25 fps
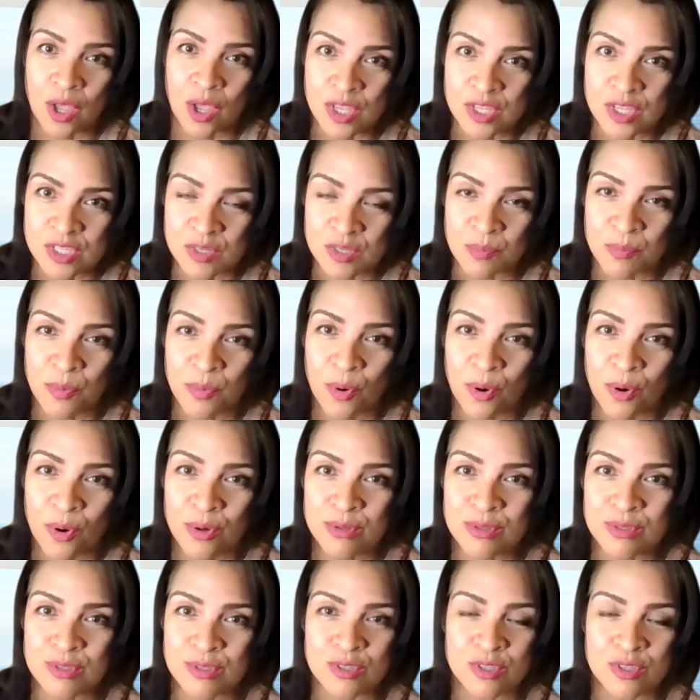It's
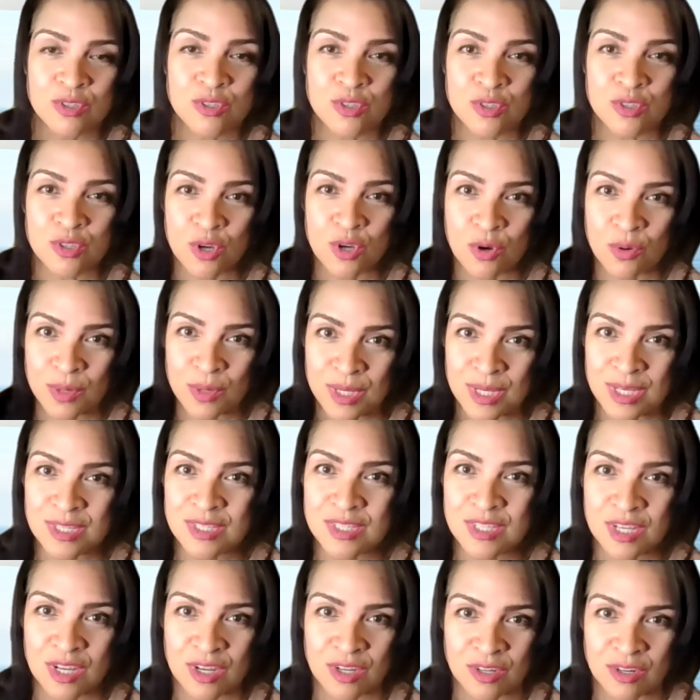important to go
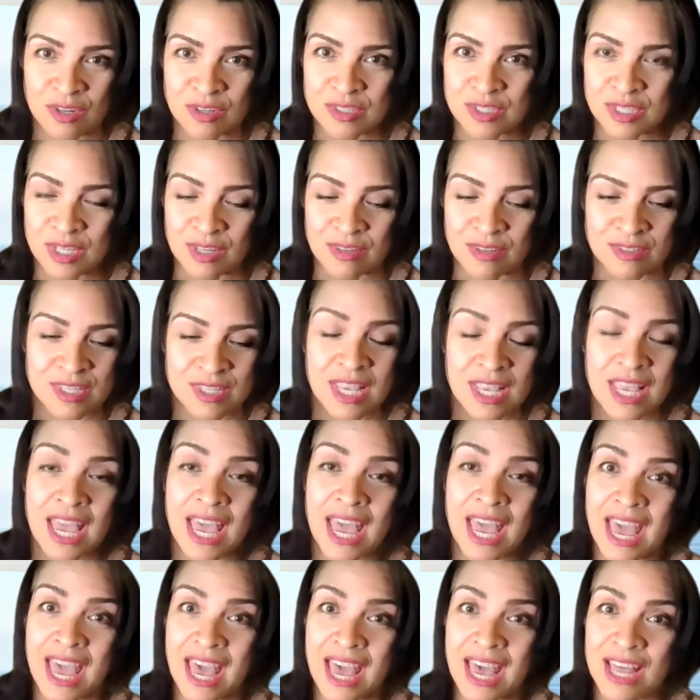easy on ourselves.
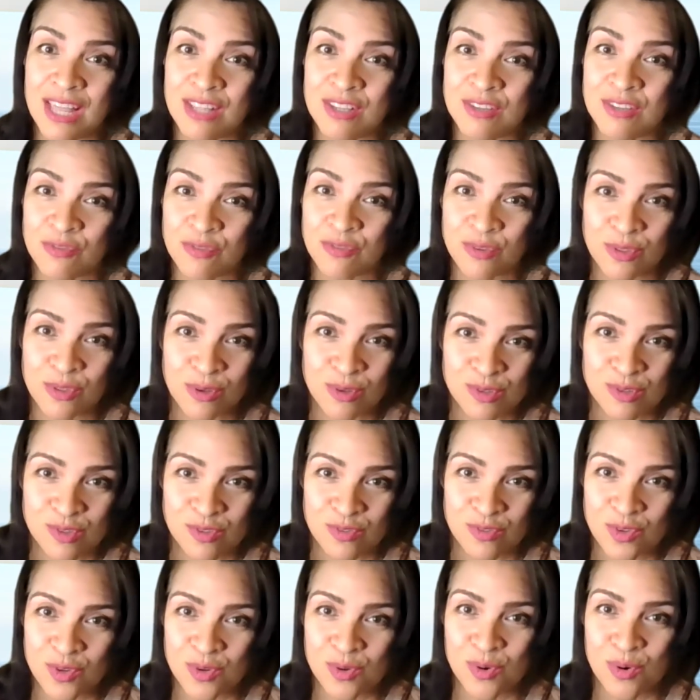And for those
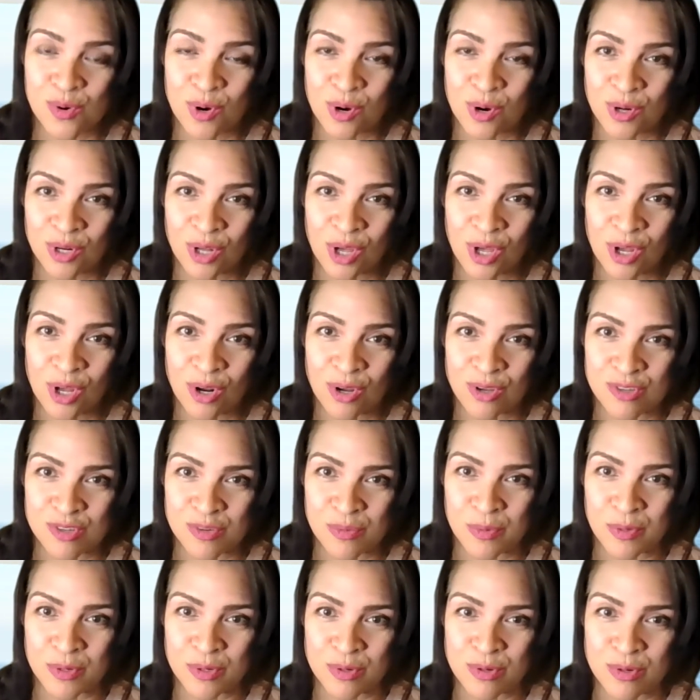of you who are not
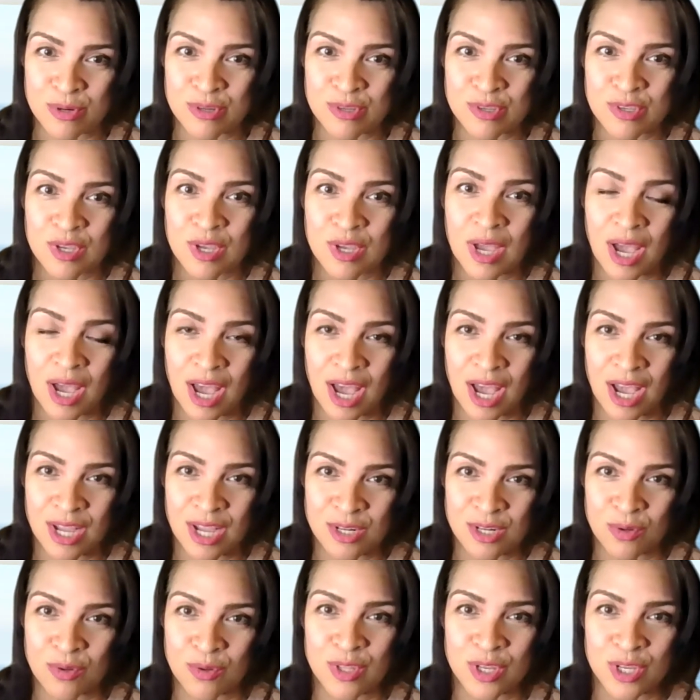entrepreneurs, I
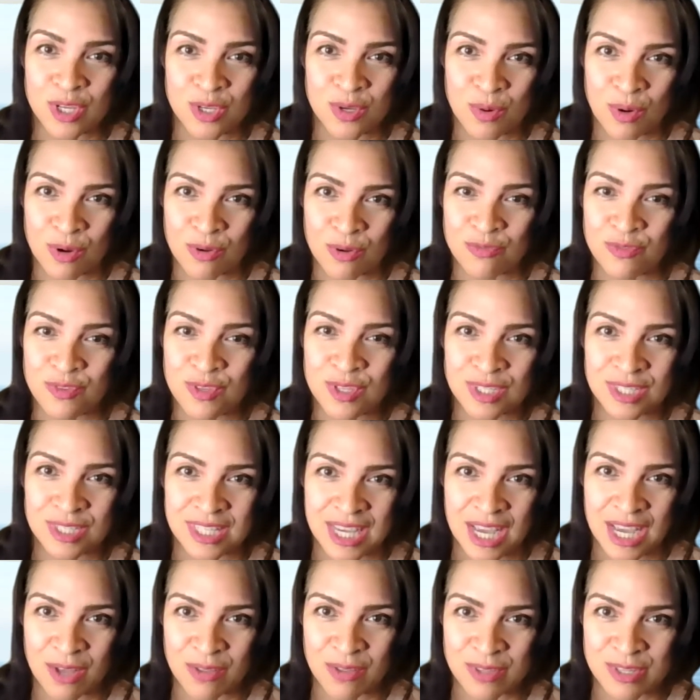know that you are
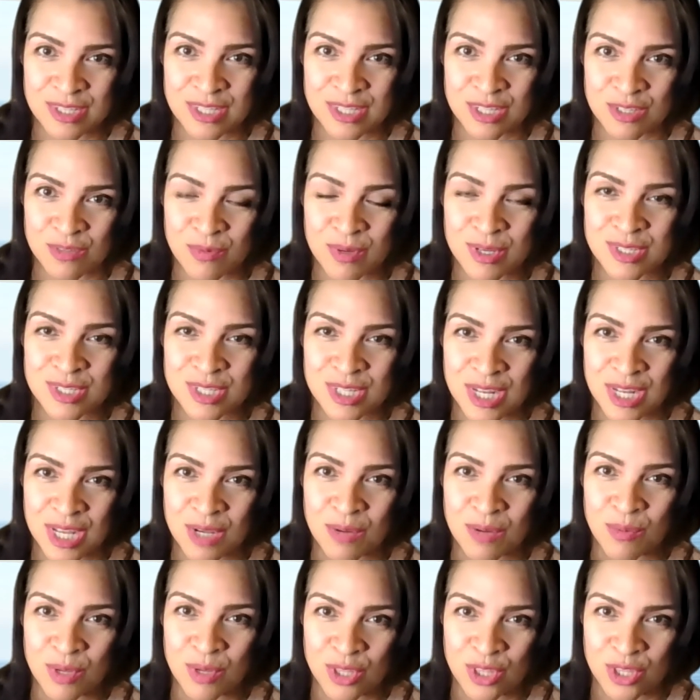feeling how this can
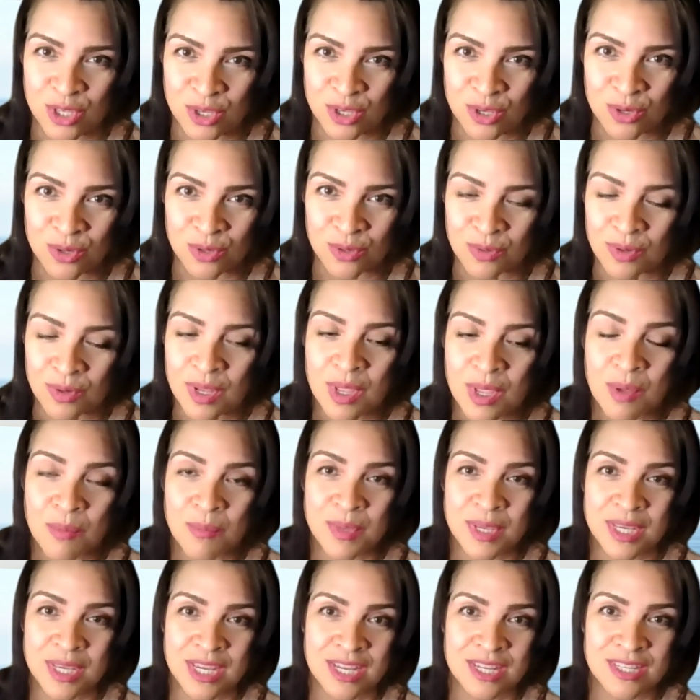resonate with you,
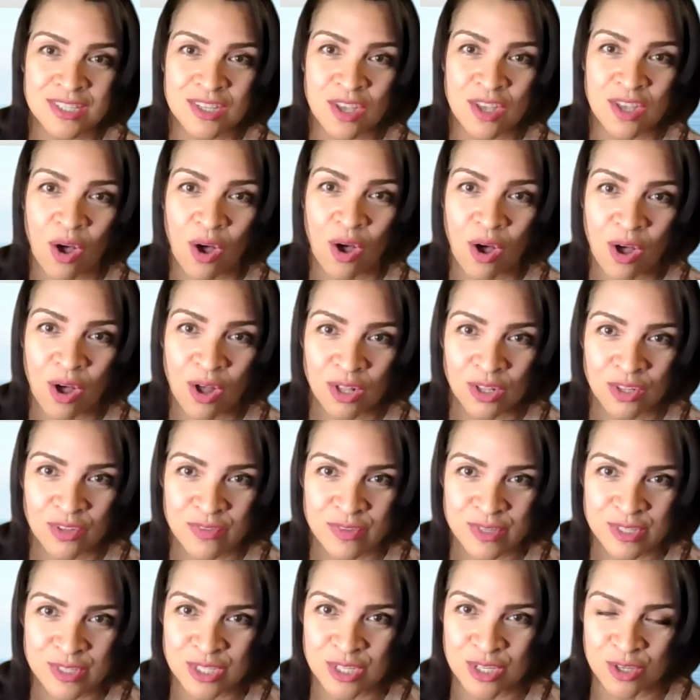because all of
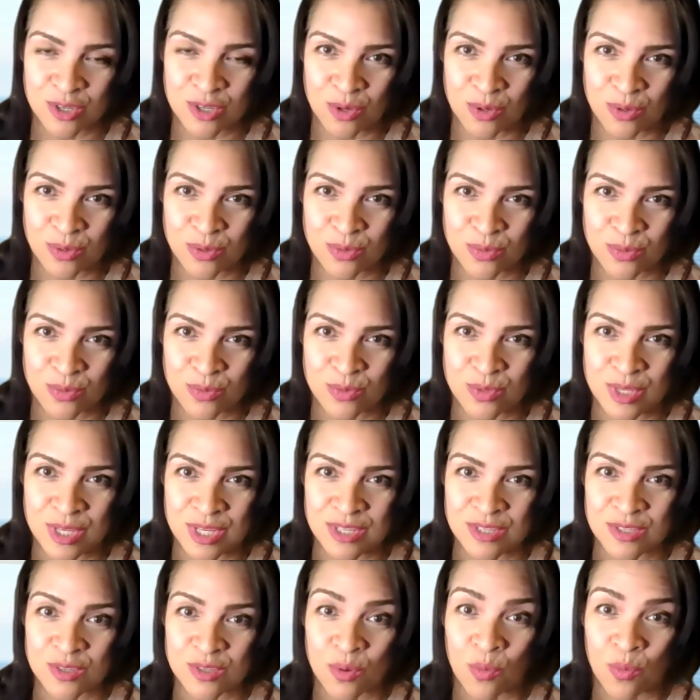us can go through
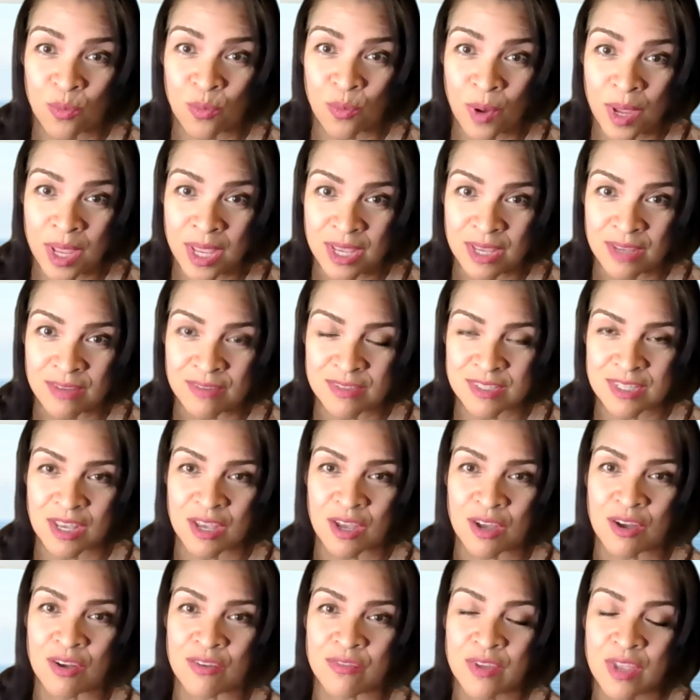these waves
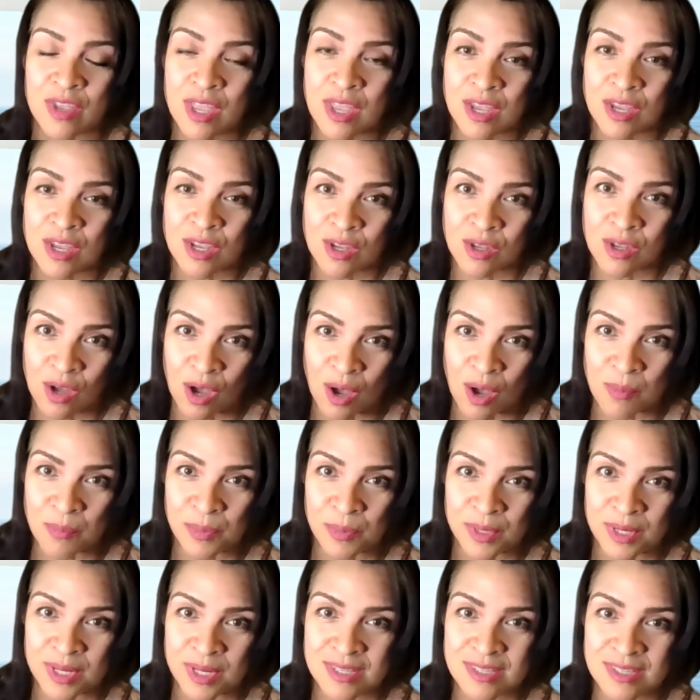of
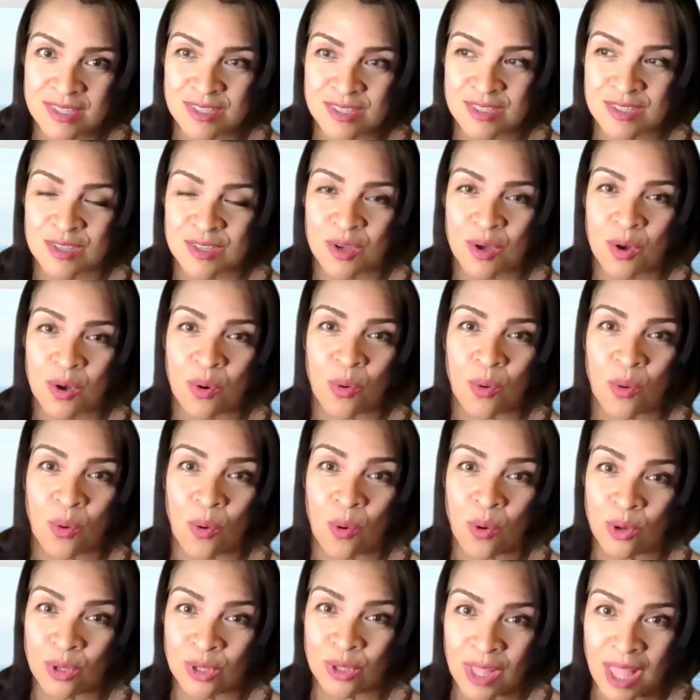competence
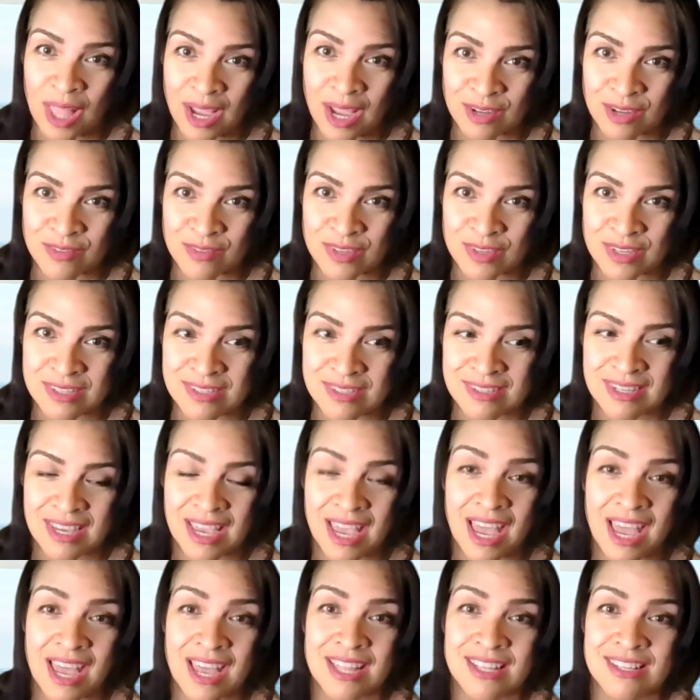or lack of it
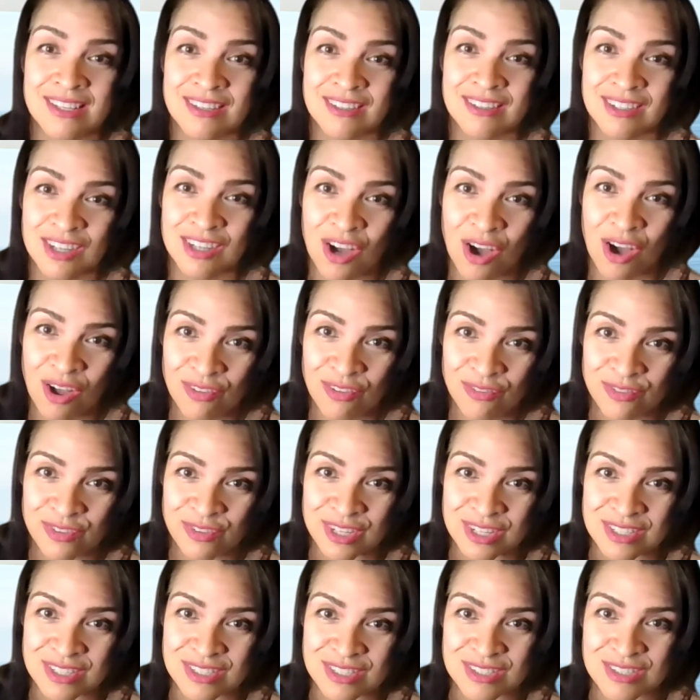and
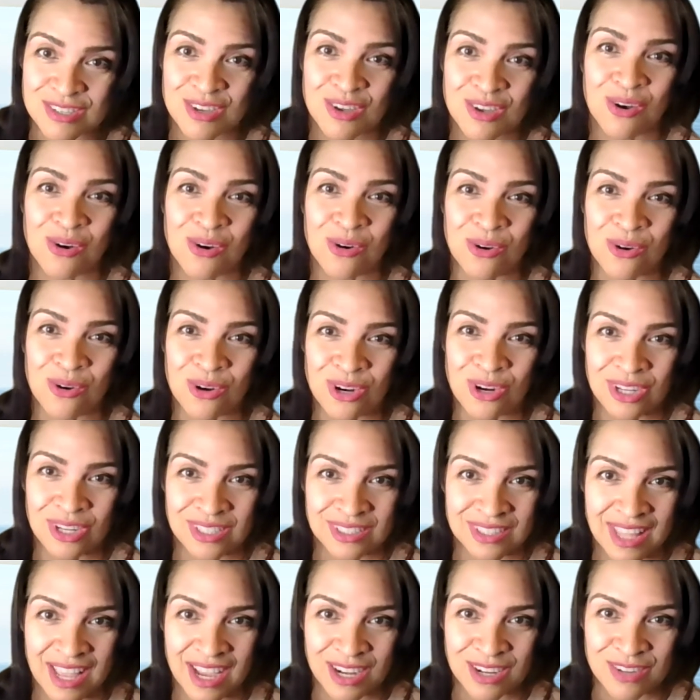confidence or
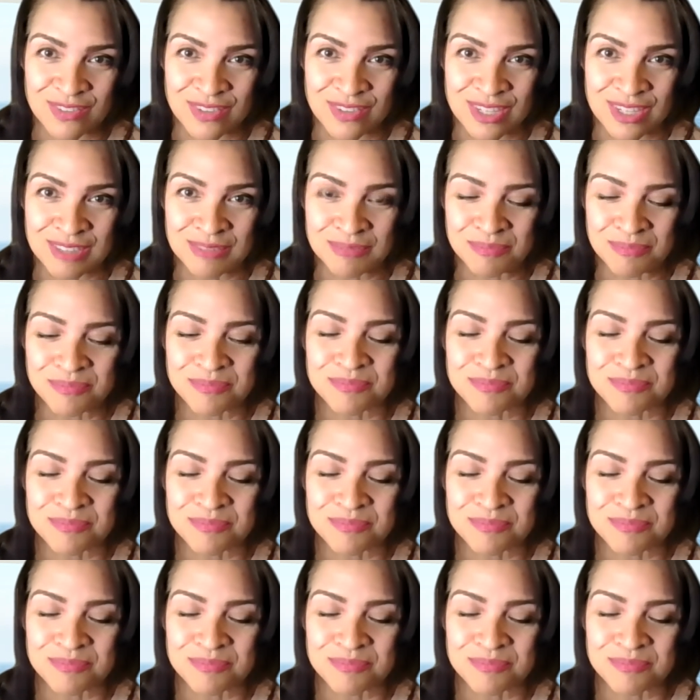lack of it.